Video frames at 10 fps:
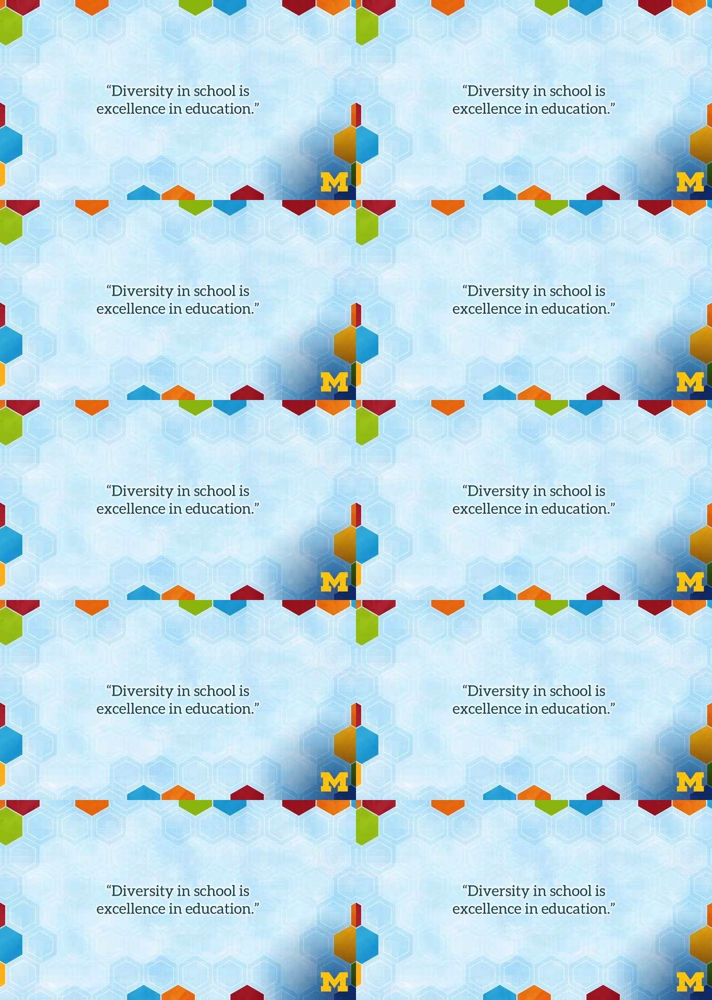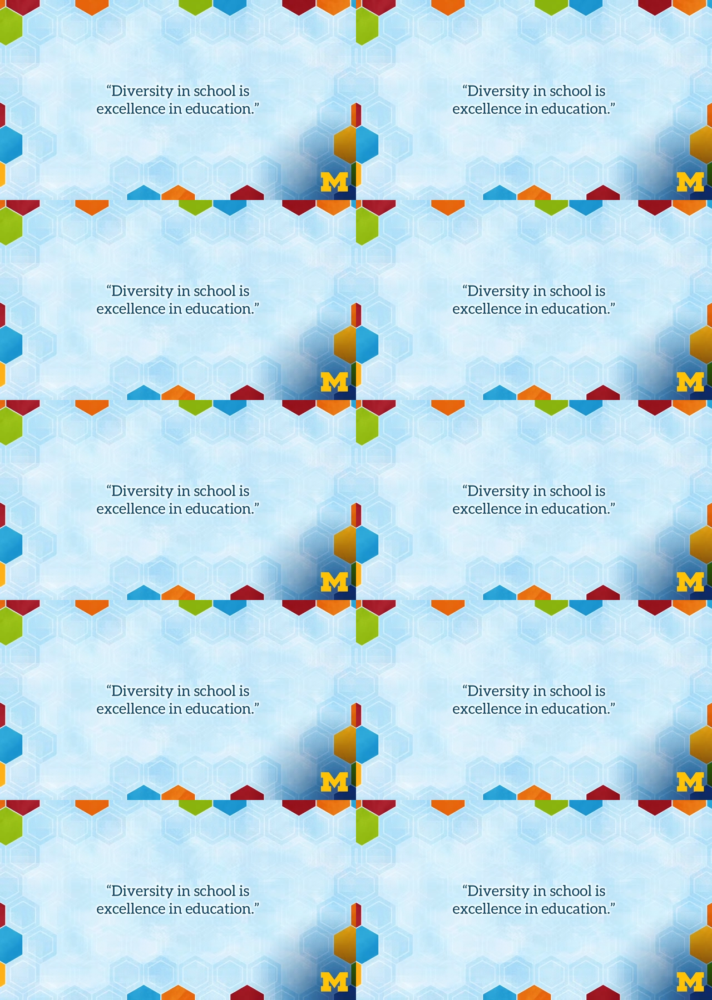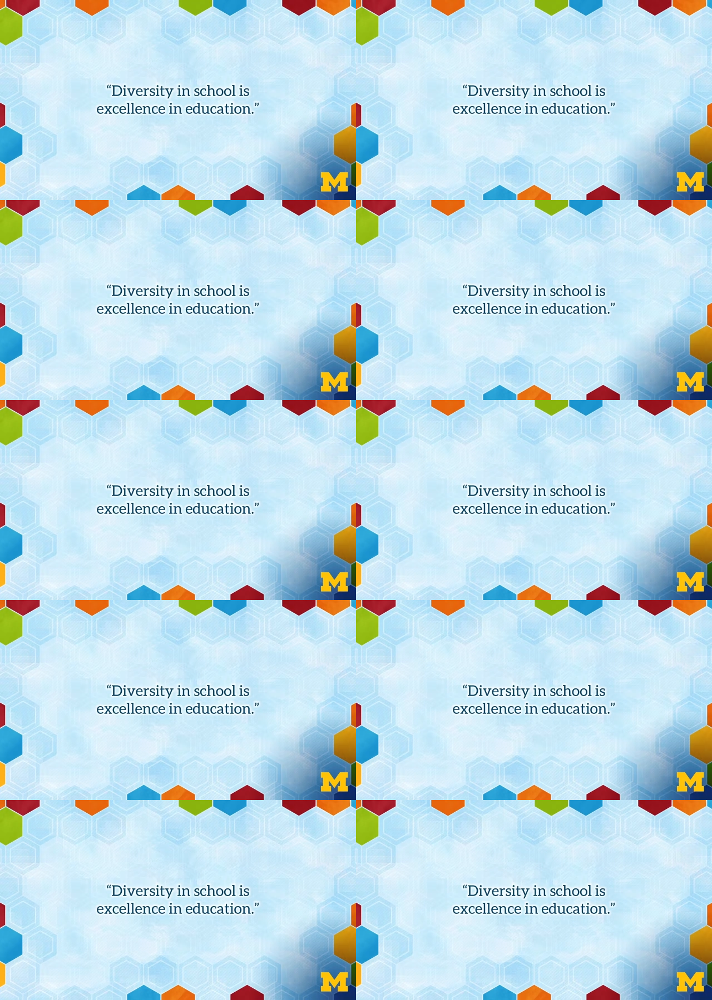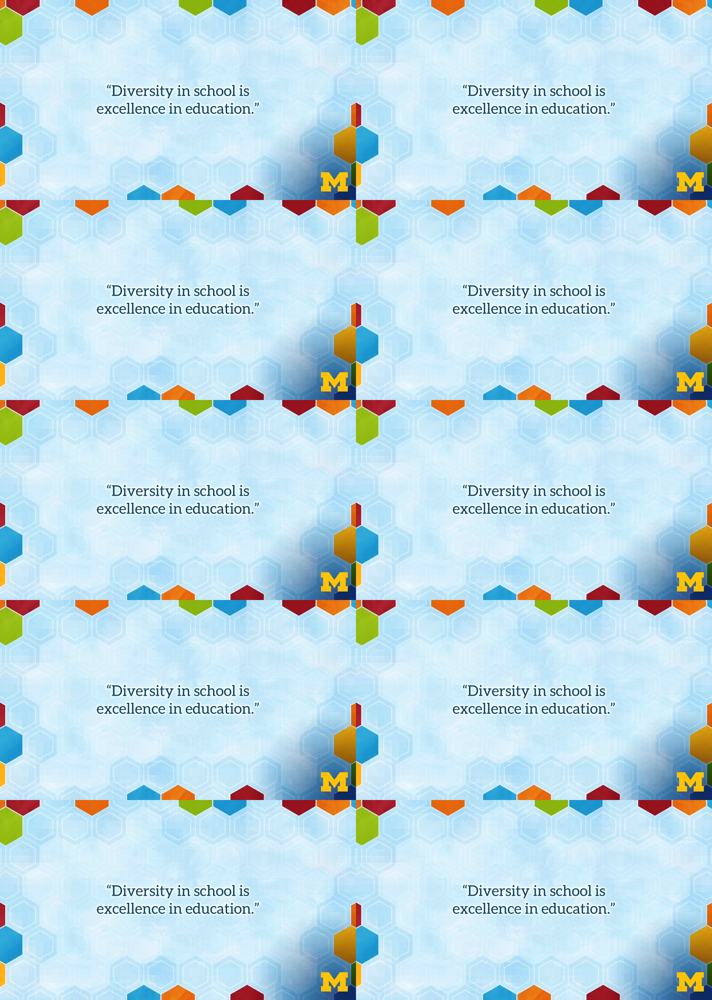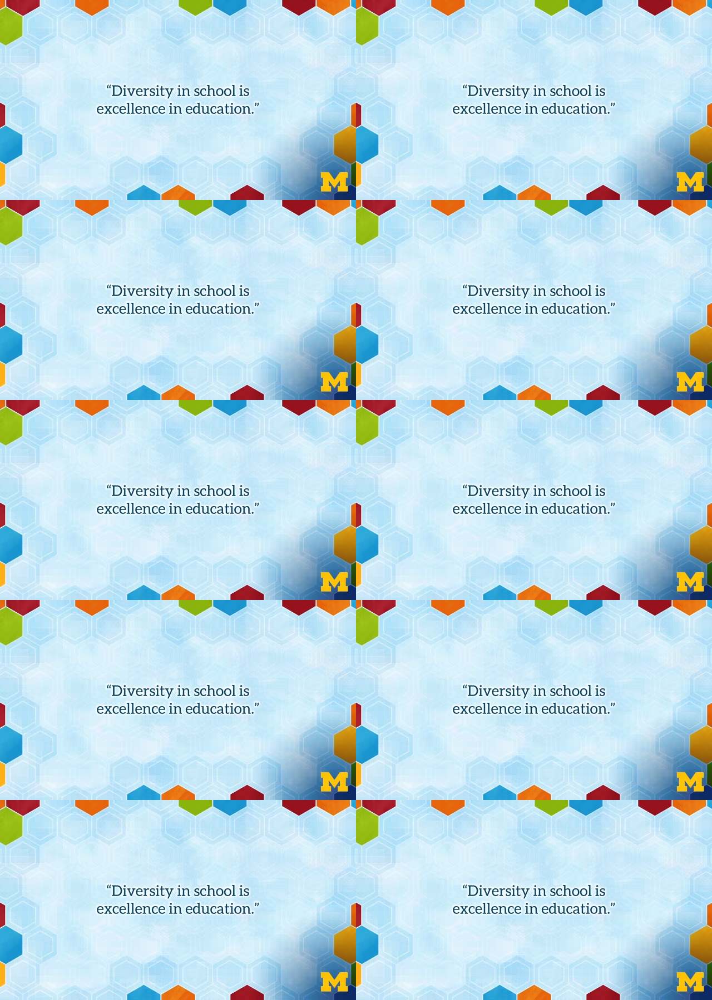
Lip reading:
No face is visible, so there are no lips to read.